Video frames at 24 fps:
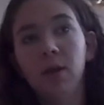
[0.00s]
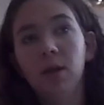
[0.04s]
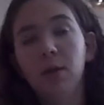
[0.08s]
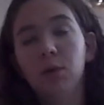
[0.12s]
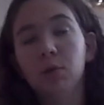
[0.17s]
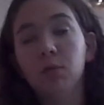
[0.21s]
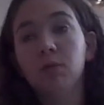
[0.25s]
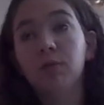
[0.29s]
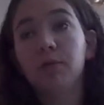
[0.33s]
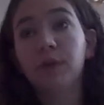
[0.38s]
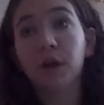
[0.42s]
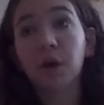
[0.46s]
It
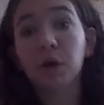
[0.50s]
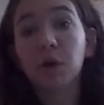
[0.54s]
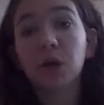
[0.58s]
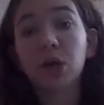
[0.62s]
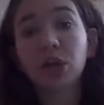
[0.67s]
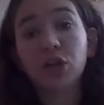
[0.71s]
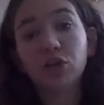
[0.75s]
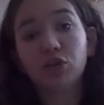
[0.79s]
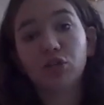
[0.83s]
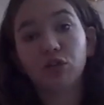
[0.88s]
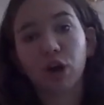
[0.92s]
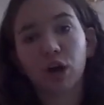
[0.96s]
was very
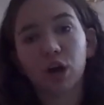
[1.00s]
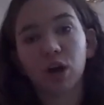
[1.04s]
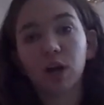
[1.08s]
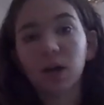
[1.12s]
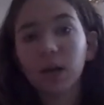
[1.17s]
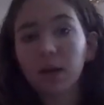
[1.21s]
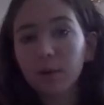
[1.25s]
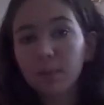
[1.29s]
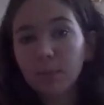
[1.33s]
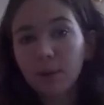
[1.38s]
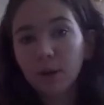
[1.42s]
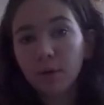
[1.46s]
dark
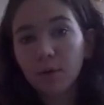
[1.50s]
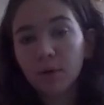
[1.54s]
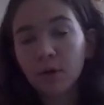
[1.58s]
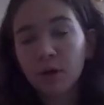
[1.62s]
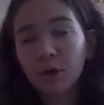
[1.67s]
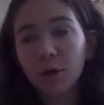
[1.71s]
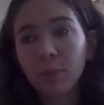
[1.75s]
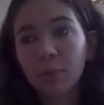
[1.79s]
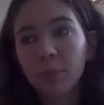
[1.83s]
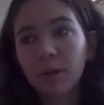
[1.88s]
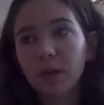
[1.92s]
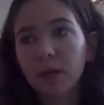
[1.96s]
in my
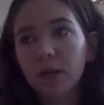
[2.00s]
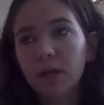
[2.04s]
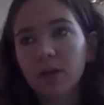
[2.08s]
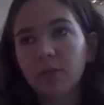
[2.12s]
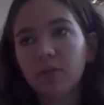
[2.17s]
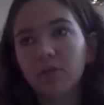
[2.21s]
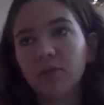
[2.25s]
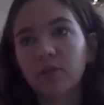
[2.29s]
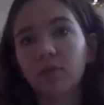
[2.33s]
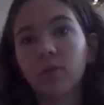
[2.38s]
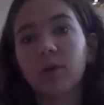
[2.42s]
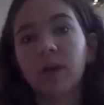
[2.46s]
room
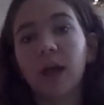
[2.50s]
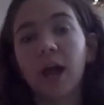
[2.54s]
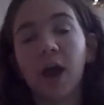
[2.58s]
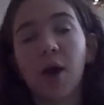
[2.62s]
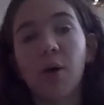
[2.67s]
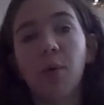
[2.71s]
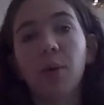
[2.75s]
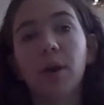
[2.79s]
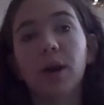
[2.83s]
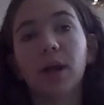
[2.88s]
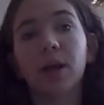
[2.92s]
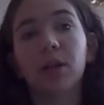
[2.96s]
so
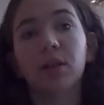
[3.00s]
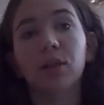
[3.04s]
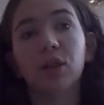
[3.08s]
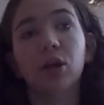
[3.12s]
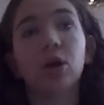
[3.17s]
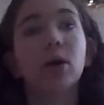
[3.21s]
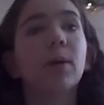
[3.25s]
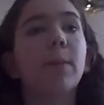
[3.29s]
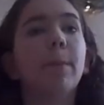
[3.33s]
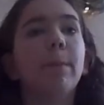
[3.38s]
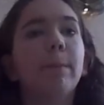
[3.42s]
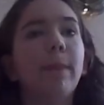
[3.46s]
now when I
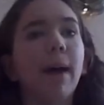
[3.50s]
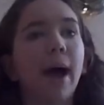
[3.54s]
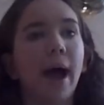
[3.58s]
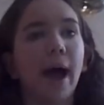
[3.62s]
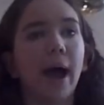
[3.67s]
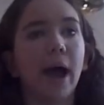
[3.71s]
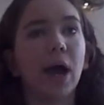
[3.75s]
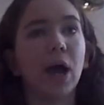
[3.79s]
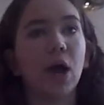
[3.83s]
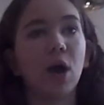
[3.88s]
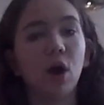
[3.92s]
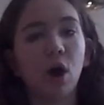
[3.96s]
look
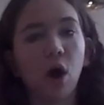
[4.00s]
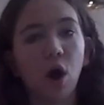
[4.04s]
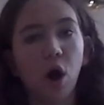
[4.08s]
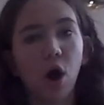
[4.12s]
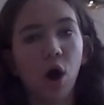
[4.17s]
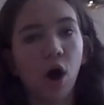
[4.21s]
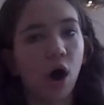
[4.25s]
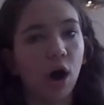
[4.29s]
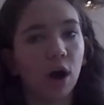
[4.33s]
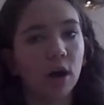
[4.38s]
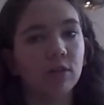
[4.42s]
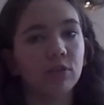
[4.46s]
back
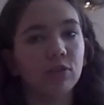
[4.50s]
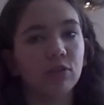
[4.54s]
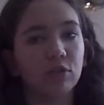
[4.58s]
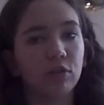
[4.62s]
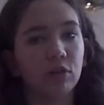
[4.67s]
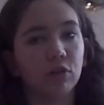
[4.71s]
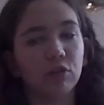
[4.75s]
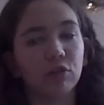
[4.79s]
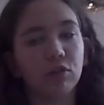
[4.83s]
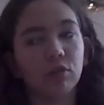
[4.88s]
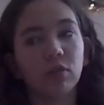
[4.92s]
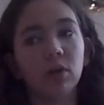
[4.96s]
on
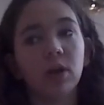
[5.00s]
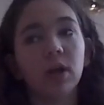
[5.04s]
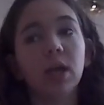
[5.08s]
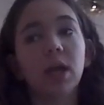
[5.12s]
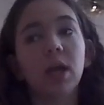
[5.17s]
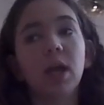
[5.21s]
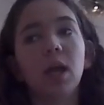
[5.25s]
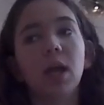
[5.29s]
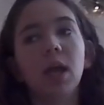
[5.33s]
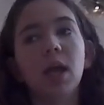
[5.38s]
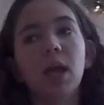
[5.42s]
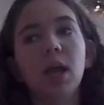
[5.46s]
surgery
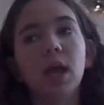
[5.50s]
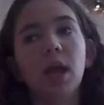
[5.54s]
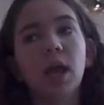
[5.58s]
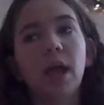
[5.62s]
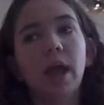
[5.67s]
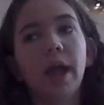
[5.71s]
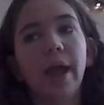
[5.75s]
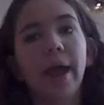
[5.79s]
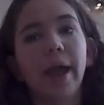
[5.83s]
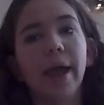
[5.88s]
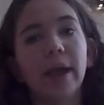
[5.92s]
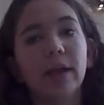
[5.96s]

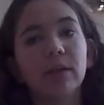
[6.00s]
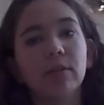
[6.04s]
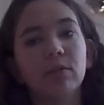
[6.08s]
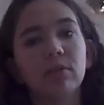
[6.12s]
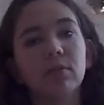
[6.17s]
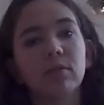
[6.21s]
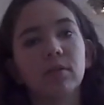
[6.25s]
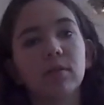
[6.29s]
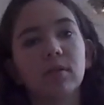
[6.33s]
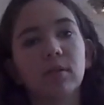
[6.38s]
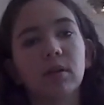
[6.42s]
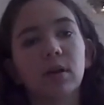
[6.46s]

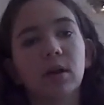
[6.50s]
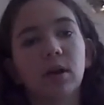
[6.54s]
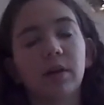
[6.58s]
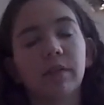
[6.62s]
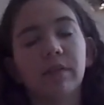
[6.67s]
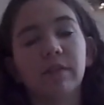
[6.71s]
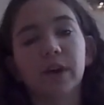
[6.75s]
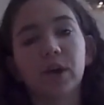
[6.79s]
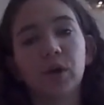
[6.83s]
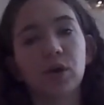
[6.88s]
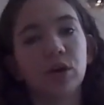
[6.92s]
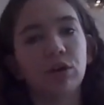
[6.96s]
it's a
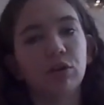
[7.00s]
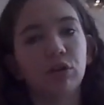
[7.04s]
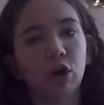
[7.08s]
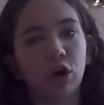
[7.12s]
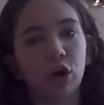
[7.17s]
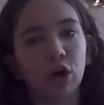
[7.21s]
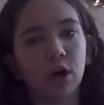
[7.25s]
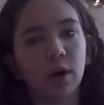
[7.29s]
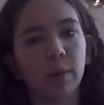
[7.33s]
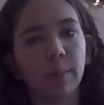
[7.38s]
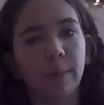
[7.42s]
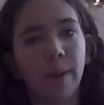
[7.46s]
very
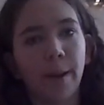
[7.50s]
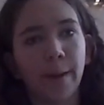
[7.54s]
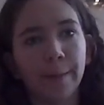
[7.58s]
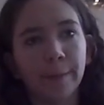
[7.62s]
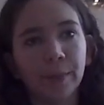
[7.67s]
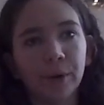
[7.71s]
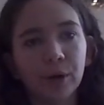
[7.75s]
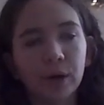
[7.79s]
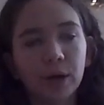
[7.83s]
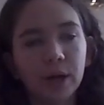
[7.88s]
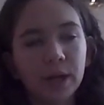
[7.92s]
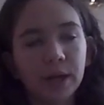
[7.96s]
dark
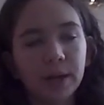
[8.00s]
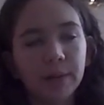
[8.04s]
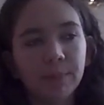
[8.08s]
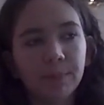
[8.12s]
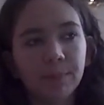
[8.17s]
memory